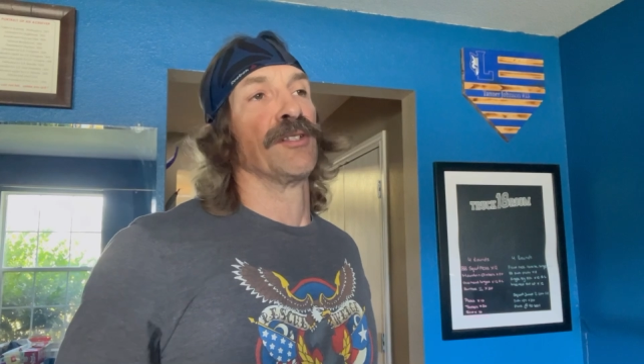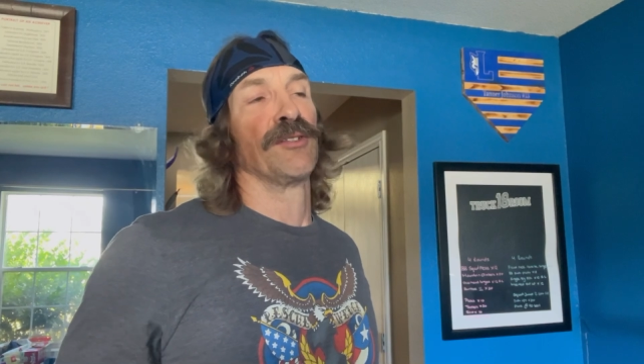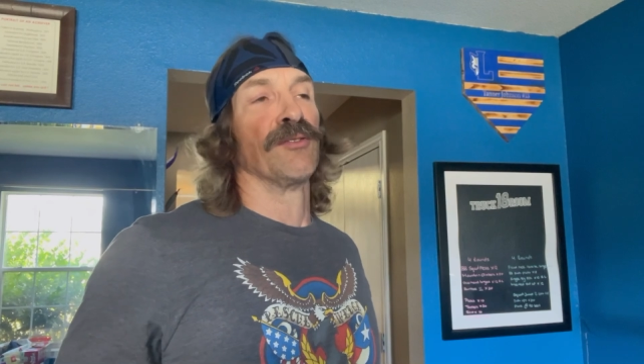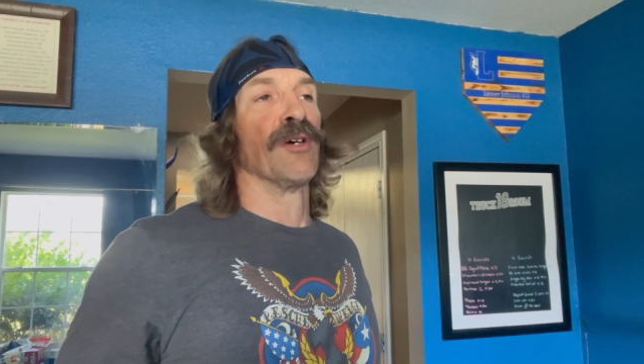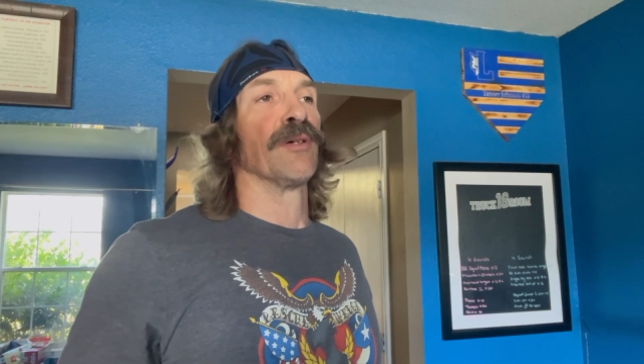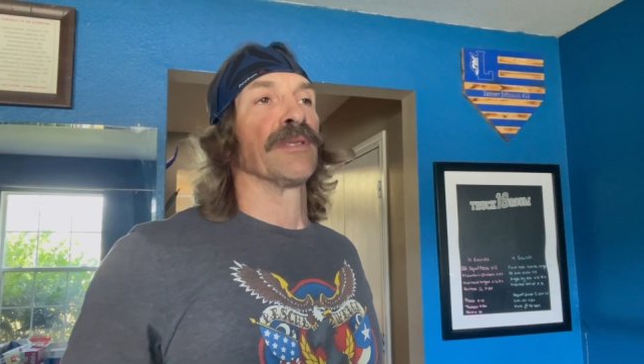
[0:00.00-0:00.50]

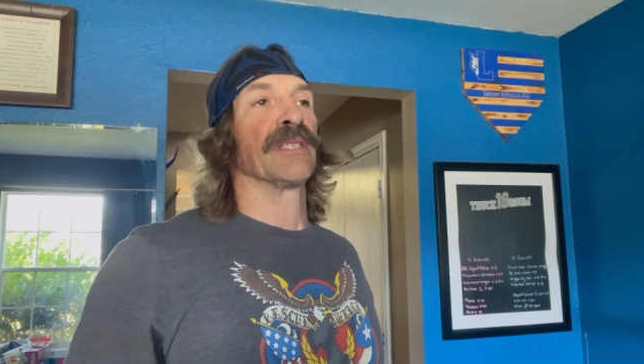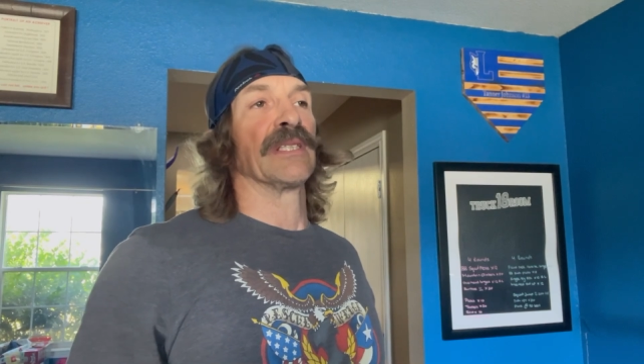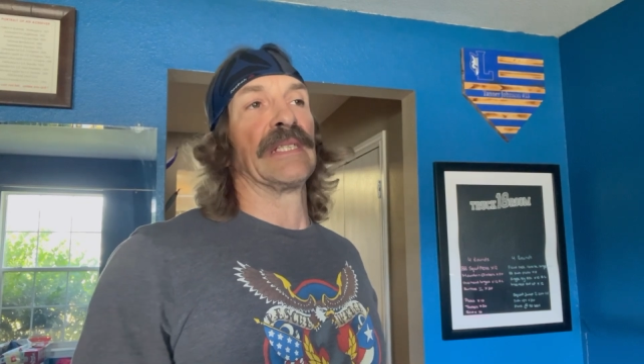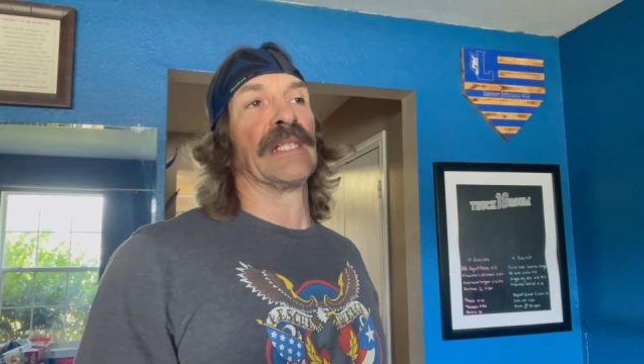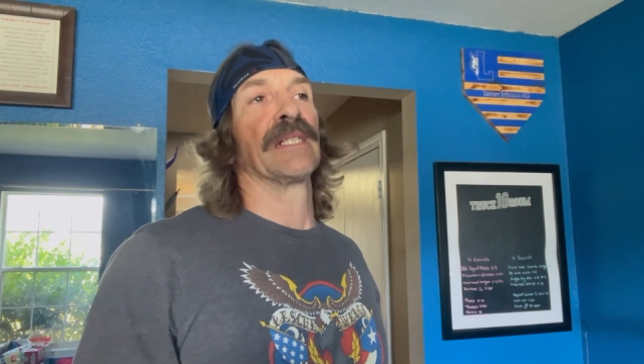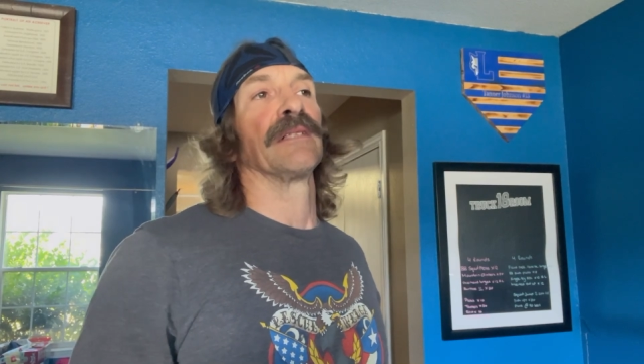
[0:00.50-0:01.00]
you know it's
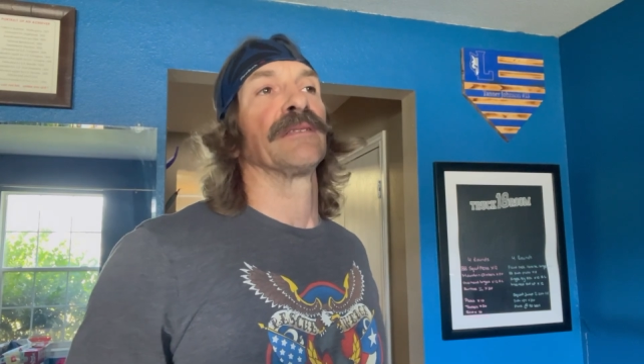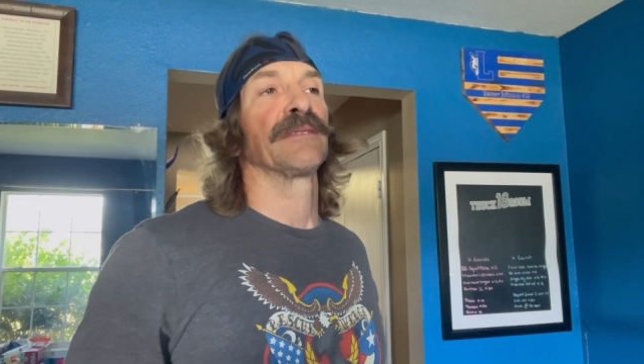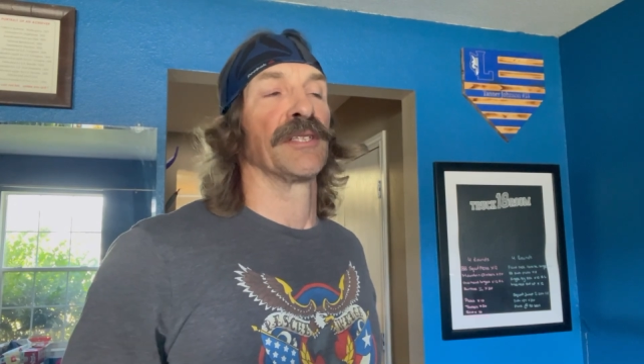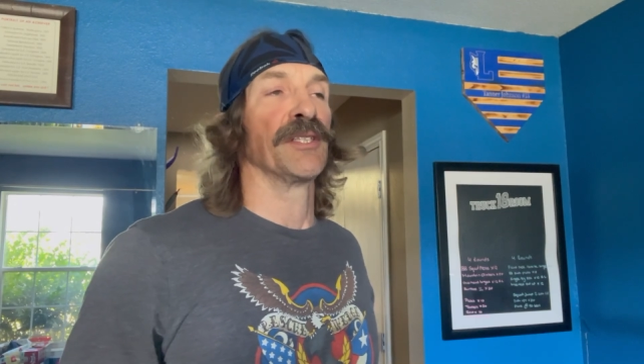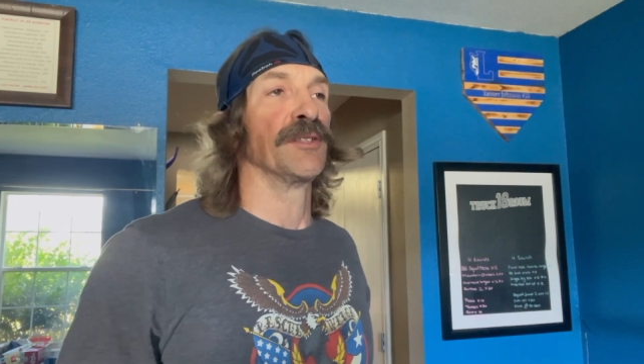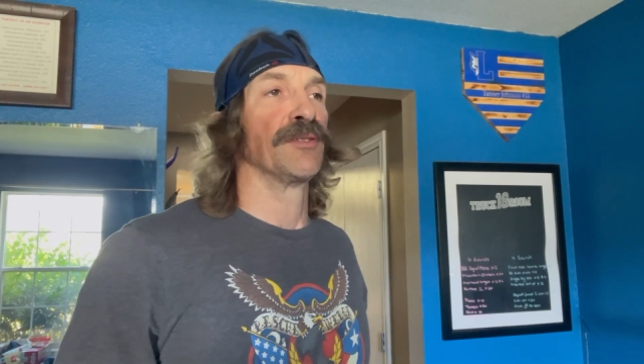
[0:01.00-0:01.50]
illegal
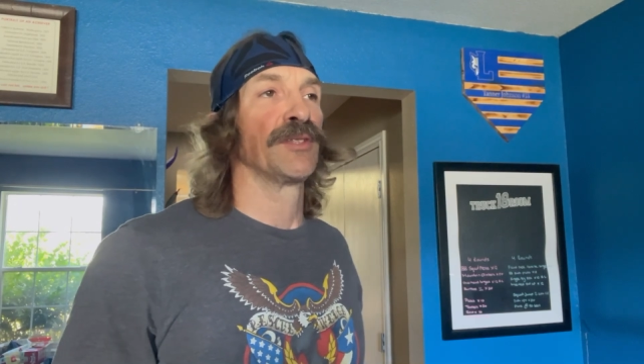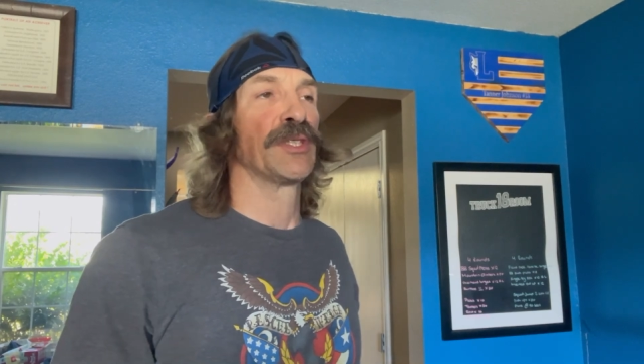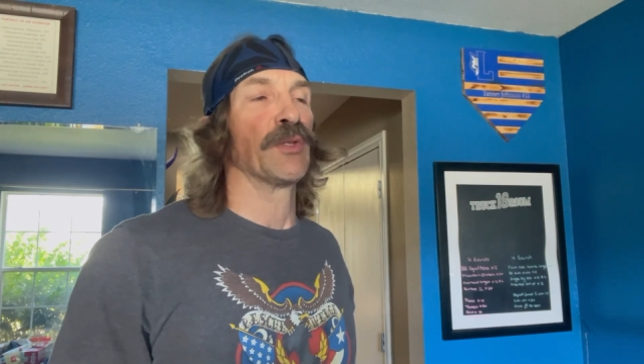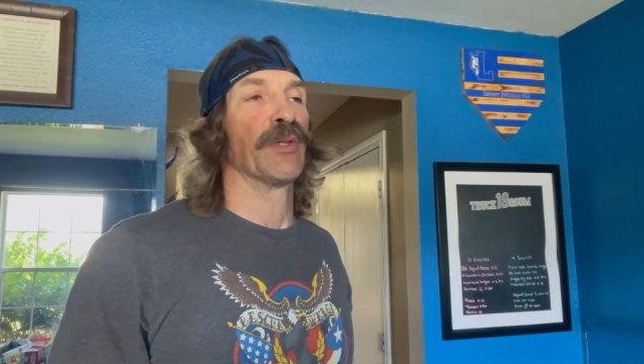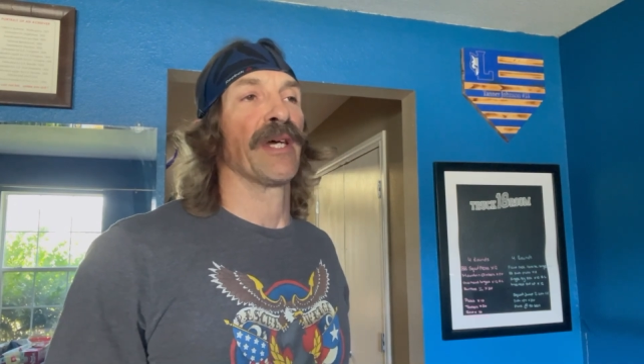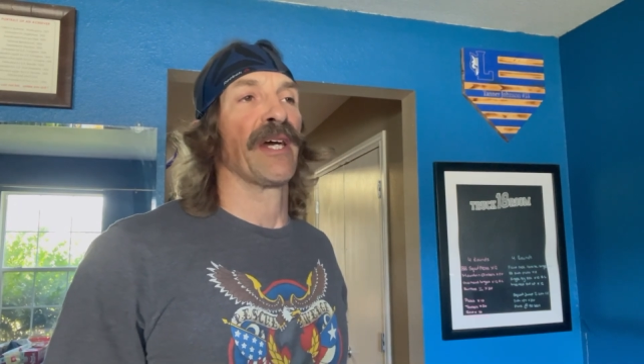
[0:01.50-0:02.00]
to use
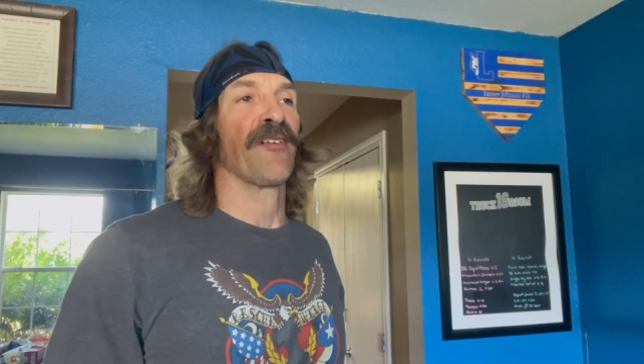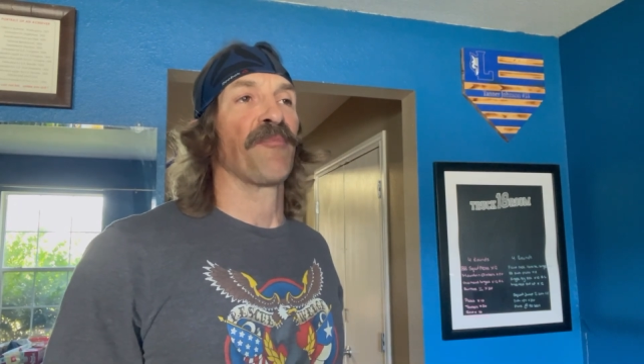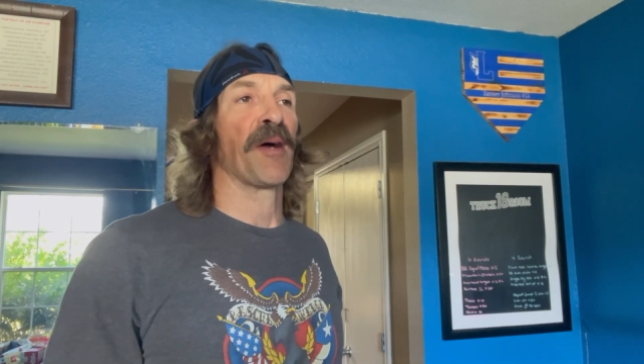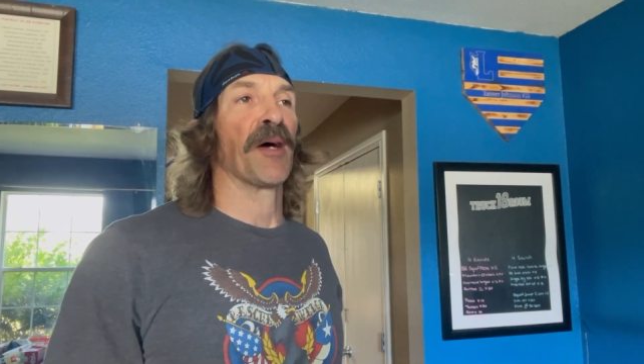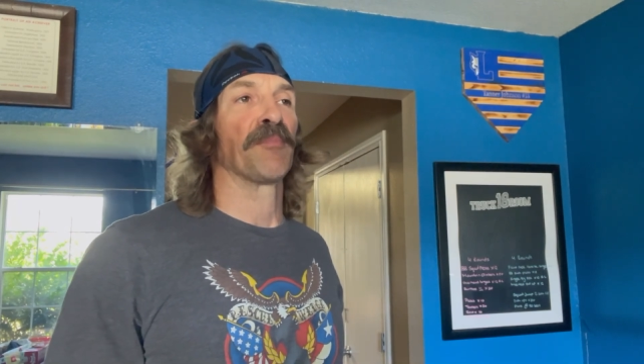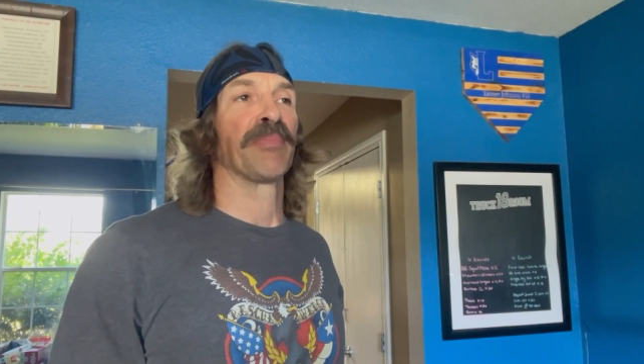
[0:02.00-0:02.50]
2.5-pound